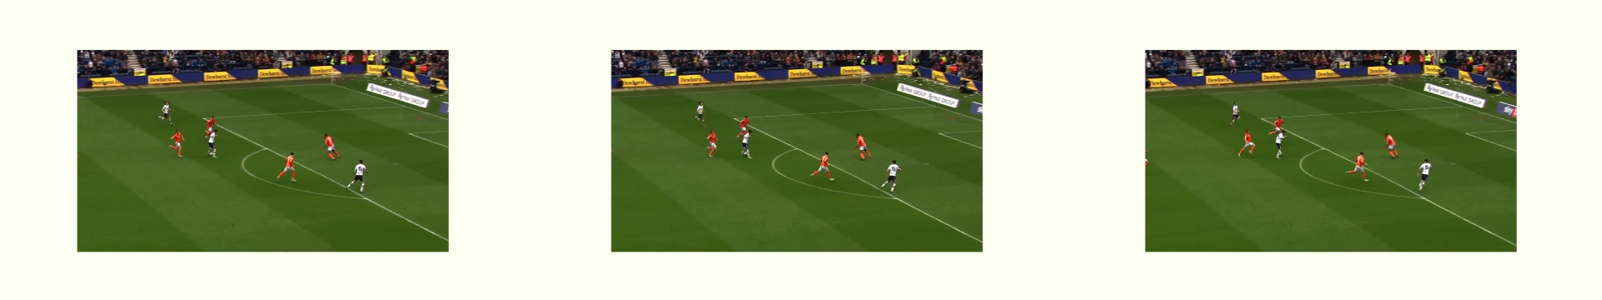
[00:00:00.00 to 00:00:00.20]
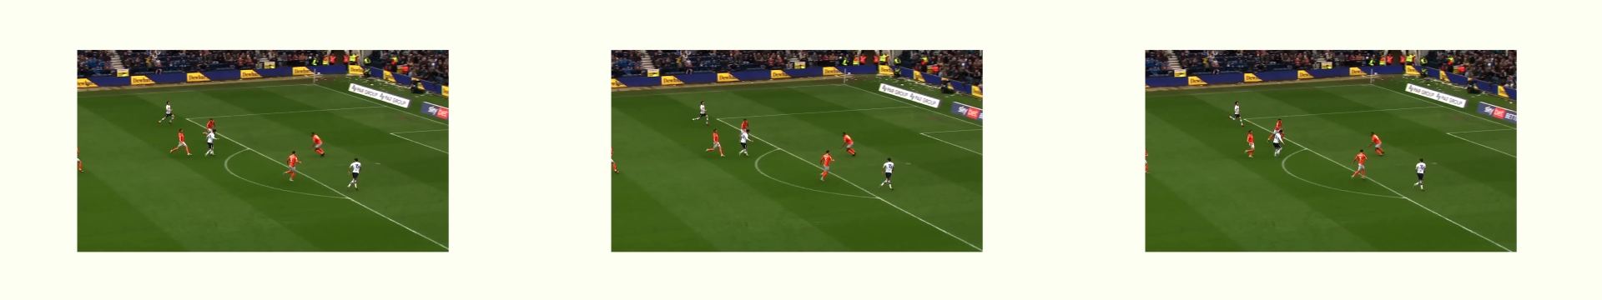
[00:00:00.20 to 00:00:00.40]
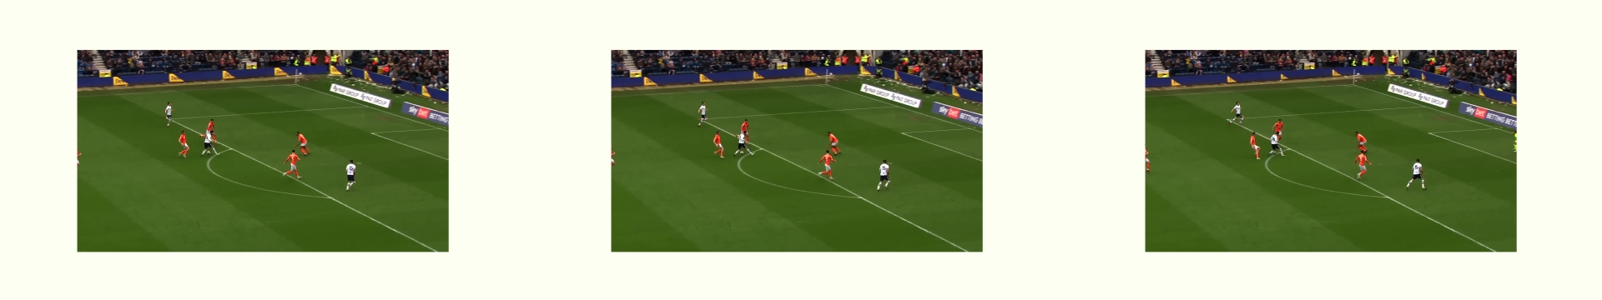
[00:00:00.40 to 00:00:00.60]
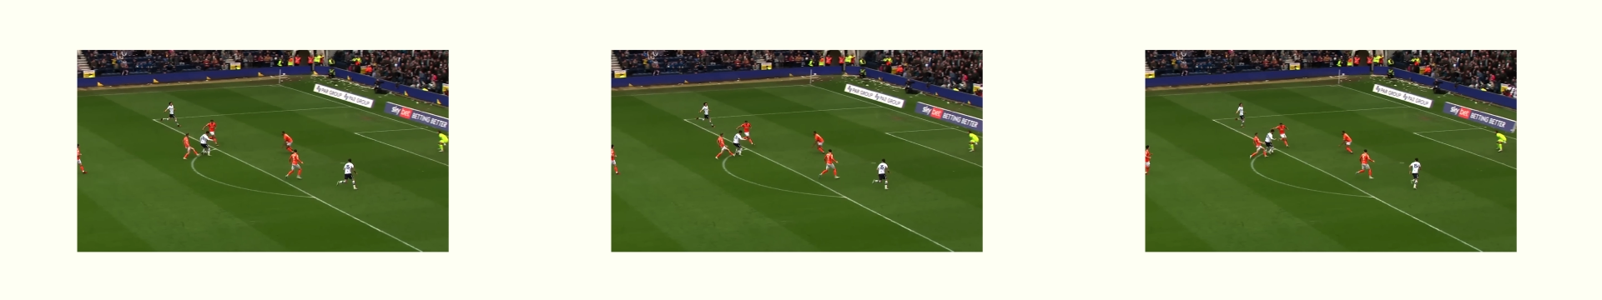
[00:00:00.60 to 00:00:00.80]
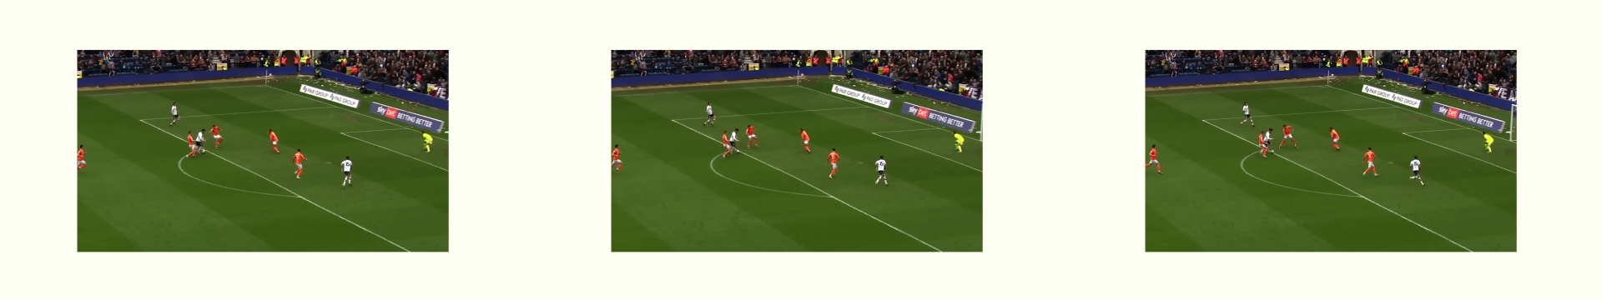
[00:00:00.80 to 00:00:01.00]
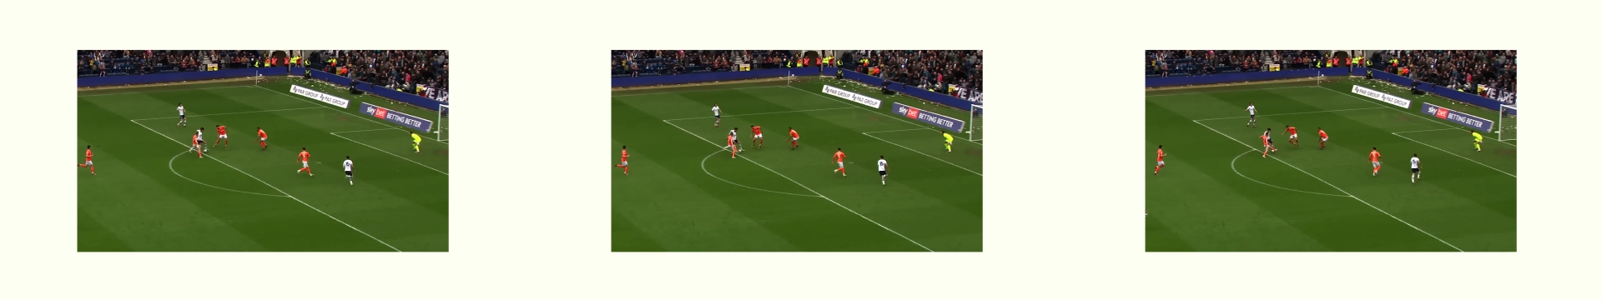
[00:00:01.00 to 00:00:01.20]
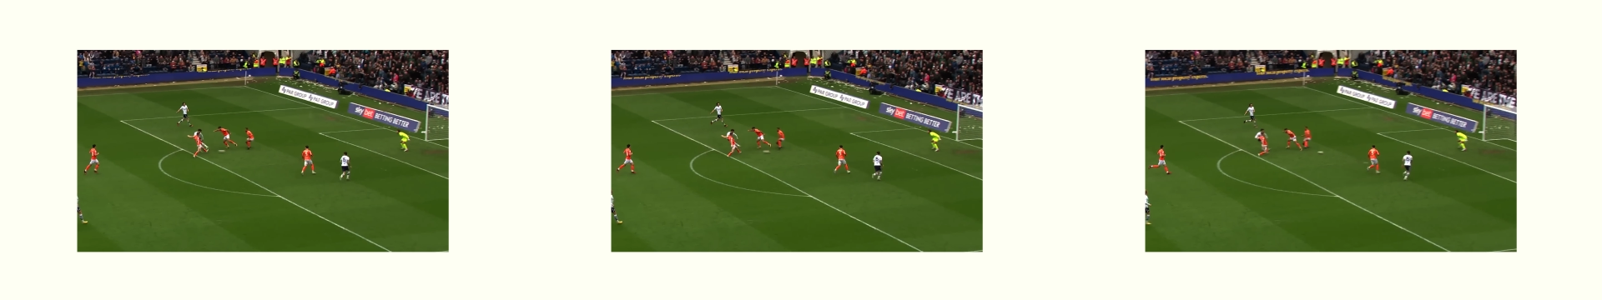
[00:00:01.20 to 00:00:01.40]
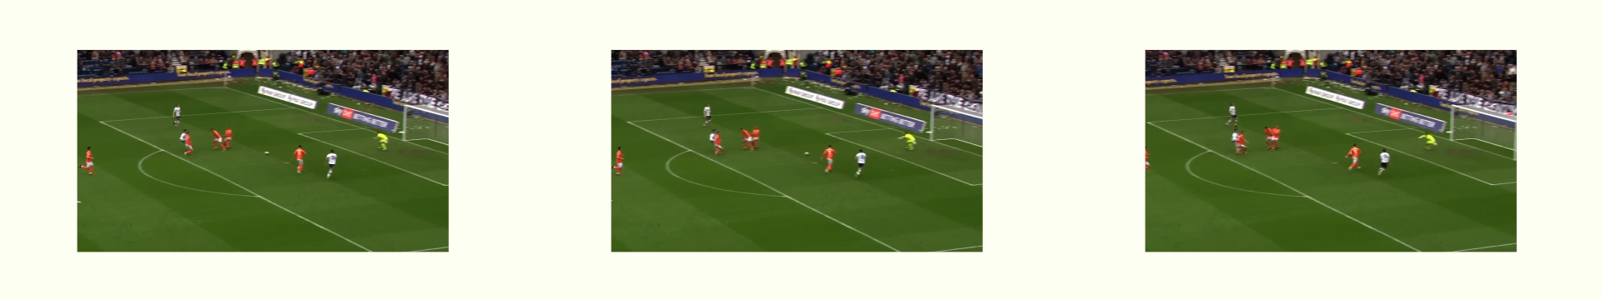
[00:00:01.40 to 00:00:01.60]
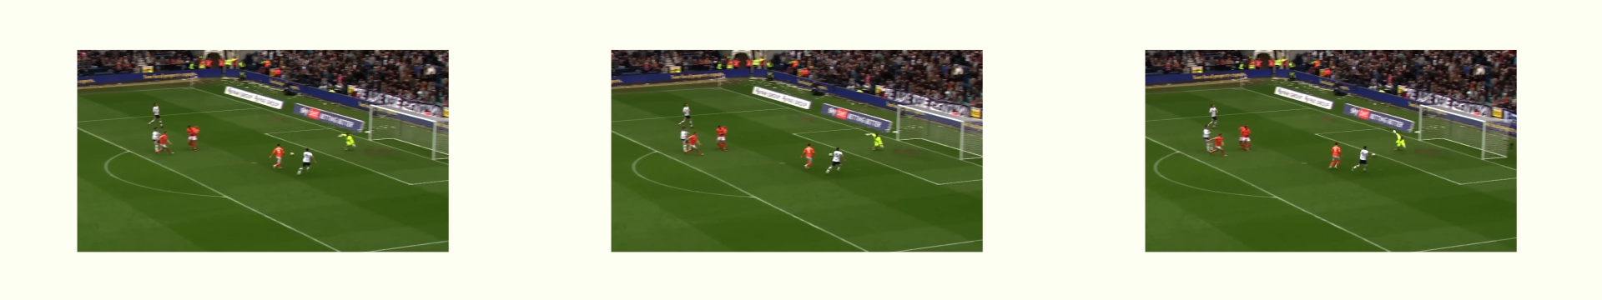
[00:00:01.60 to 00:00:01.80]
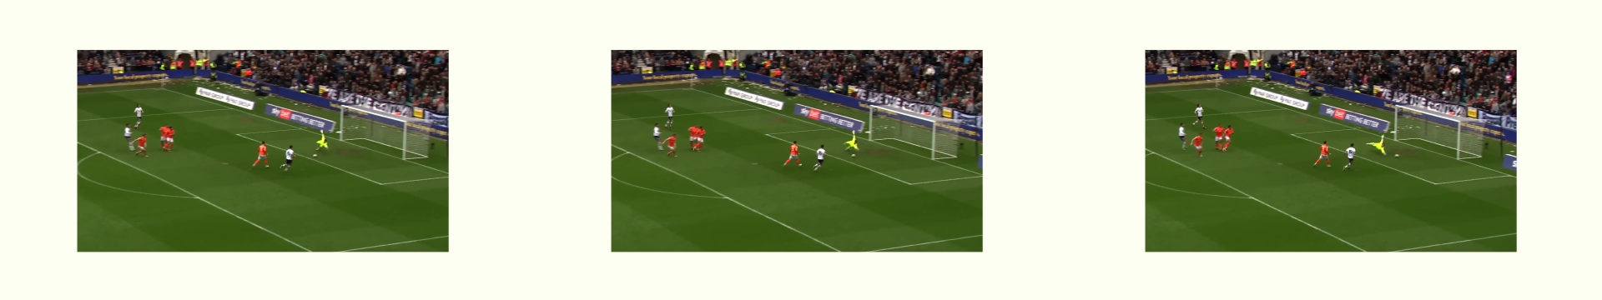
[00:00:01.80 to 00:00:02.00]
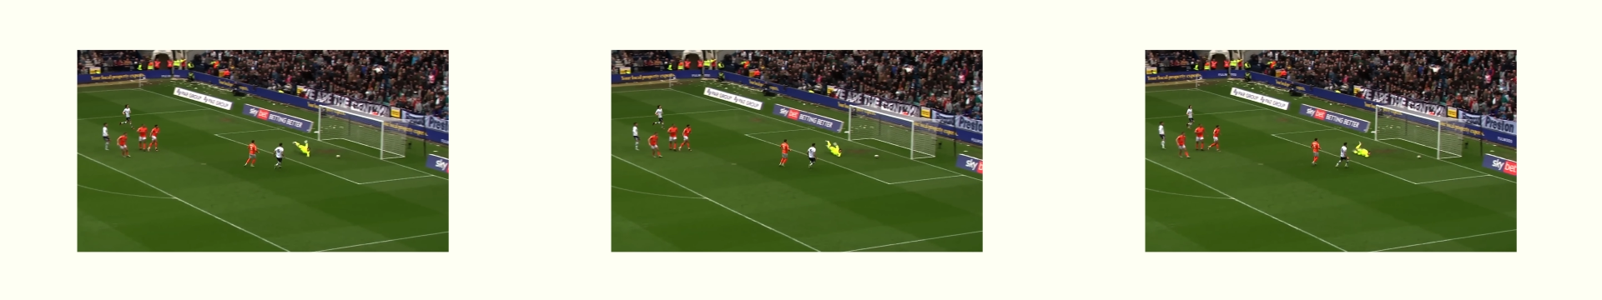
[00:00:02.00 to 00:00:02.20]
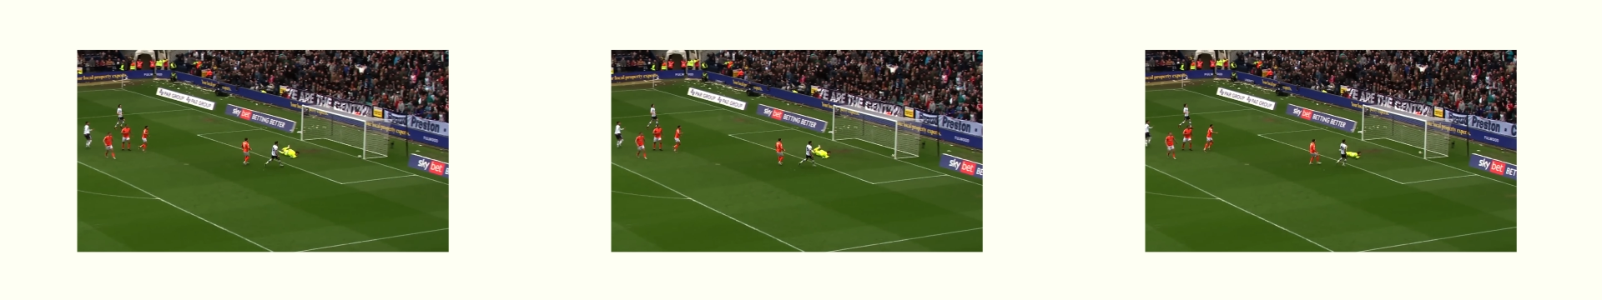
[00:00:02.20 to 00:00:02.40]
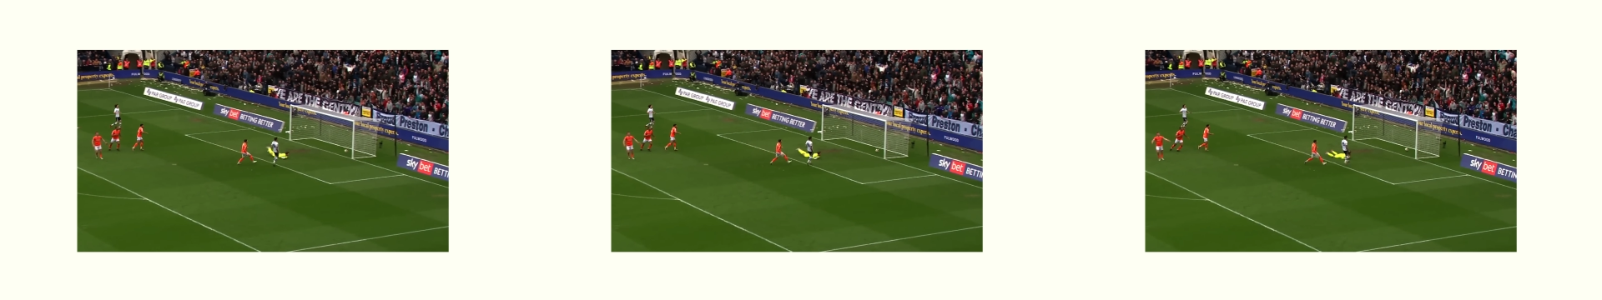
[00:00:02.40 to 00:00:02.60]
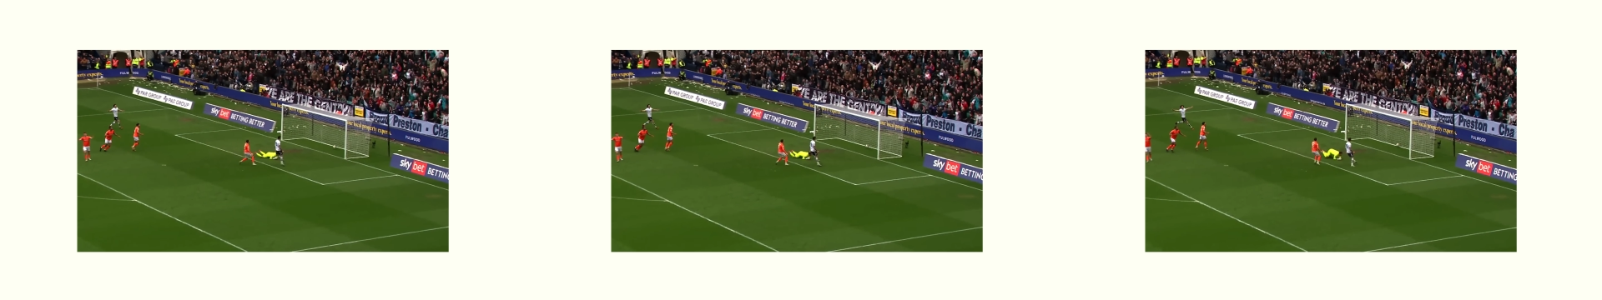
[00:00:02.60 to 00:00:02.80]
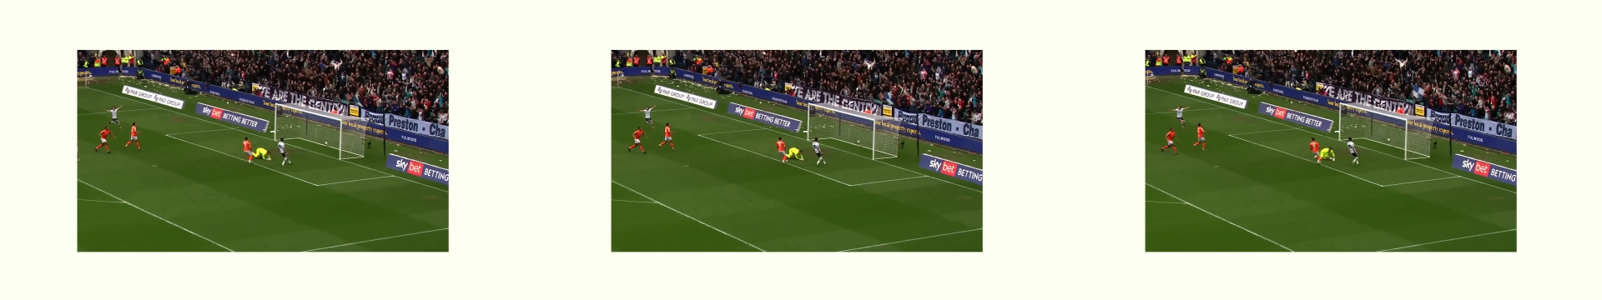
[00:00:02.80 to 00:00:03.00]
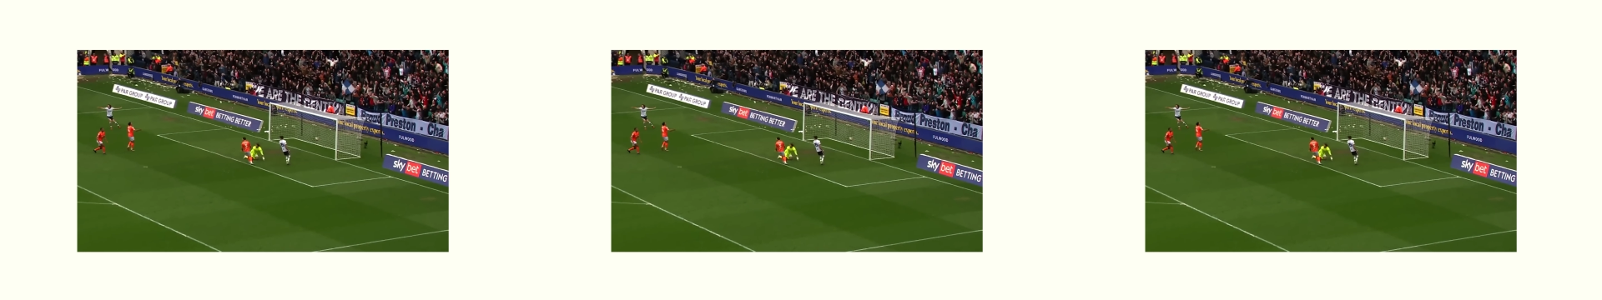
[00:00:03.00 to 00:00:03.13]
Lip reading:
(no speaker visible)